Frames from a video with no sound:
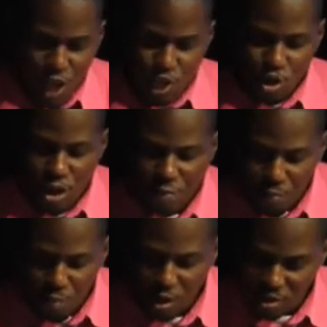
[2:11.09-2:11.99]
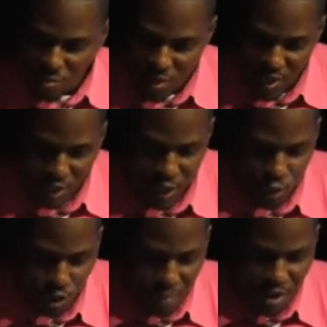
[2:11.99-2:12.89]
geographic proximity to the
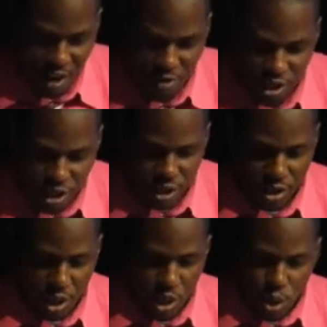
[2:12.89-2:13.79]
North American region.